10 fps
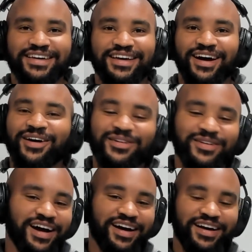oh,
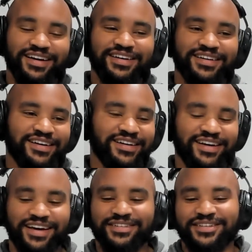
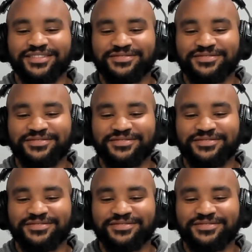I don't know,